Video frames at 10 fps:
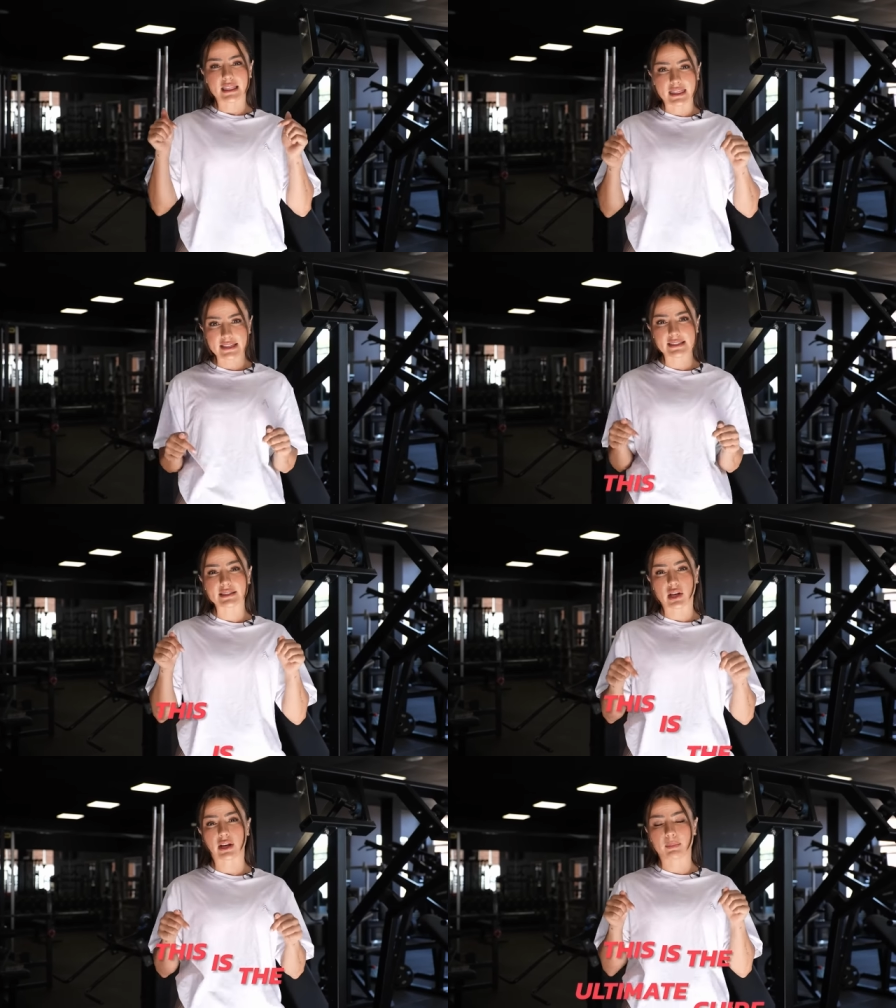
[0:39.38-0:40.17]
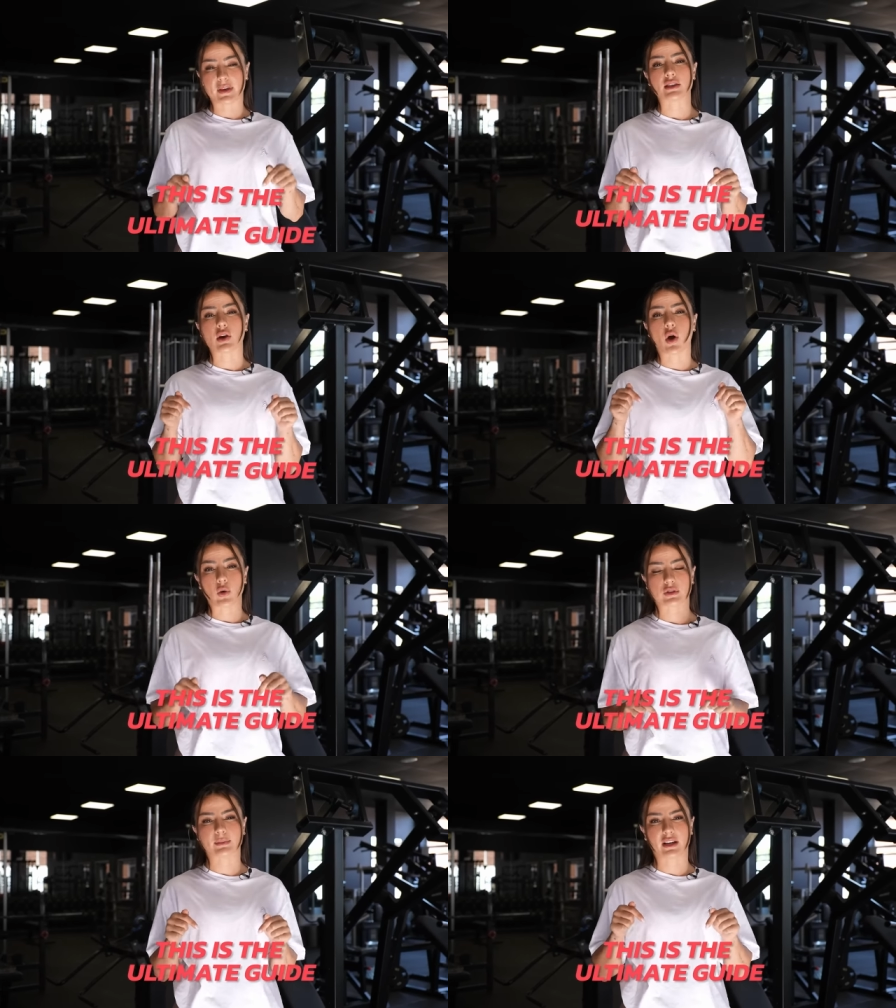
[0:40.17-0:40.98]
this is gonna be your
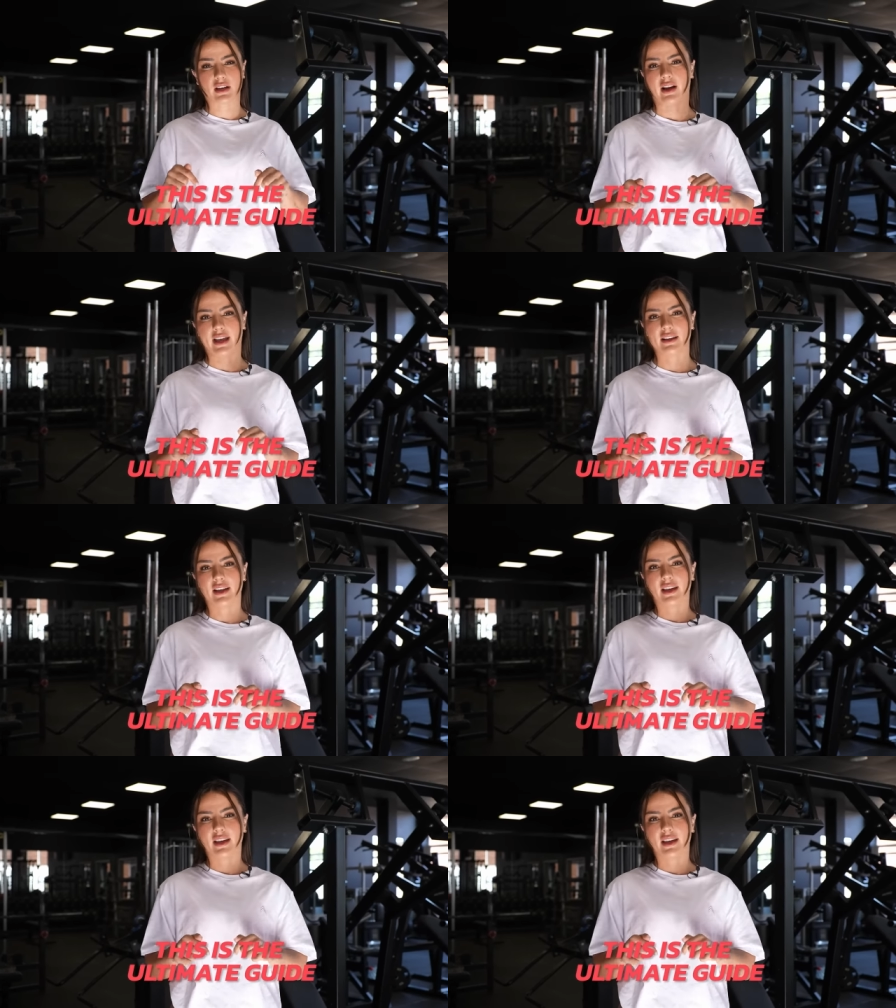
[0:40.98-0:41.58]
ultimate guide.